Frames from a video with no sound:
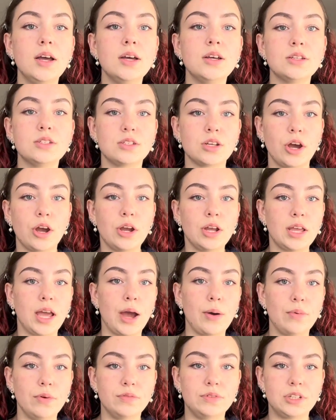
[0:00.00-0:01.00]
So yeah,
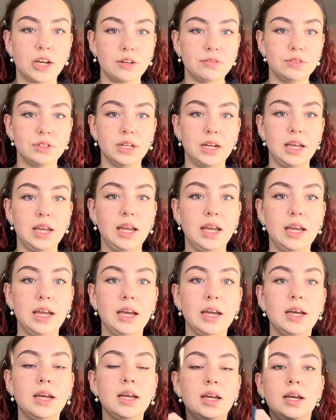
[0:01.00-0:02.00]
we've definitely
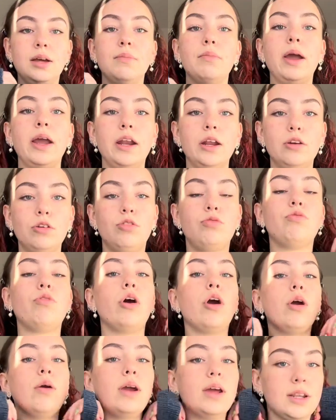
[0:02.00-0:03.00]
made it
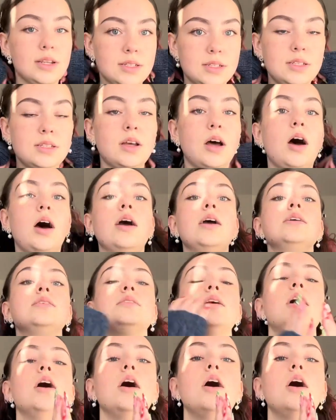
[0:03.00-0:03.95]
grow in size.